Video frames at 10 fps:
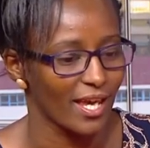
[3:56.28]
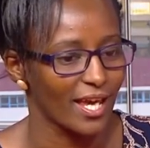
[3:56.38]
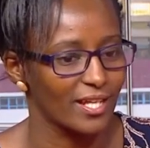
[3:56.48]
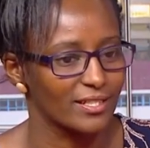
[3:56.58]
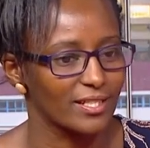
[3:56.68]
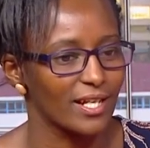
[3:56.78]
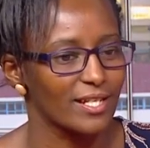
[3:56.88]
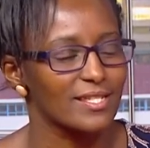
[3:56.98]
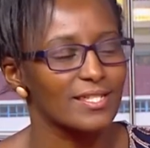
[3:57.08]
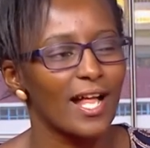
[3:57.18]
And
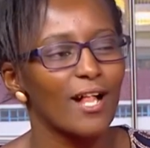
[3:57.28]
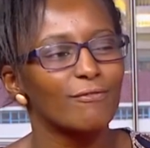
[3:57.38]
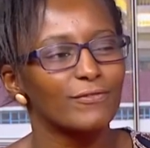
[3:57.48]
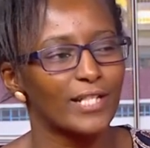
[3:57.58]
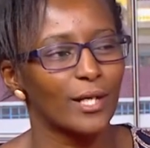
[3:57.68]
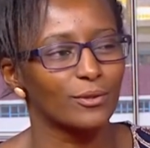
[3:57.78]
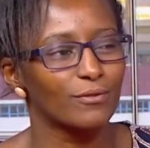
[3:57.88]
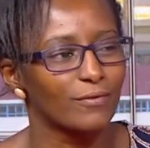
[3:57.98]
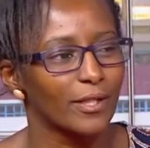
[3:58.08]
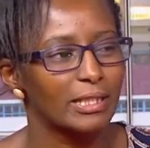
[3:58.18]
self doubt,
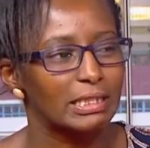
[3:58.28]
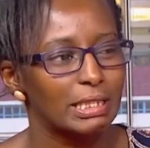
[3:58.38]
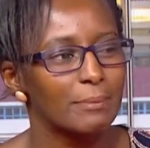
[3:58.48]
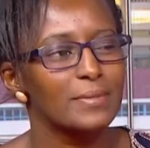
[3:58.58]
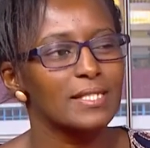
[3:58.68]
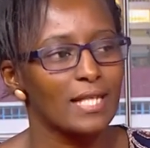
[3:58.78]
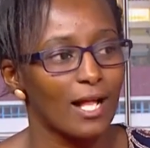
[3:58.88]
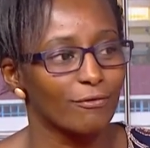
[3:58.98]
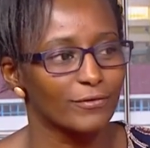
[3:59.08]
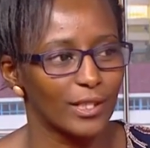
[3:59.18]
very deep
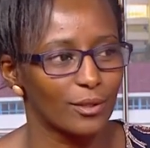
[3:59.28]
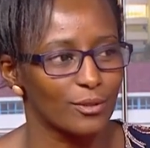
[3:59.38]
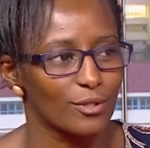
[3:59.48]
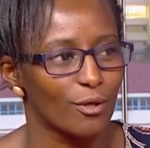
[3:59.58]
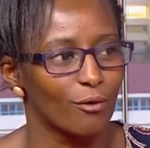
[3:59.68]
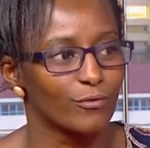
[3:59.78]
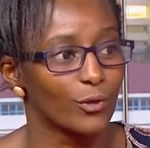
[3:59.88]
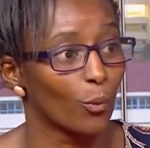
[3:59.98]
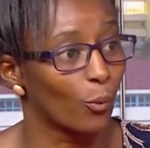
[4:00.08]
self doubt of your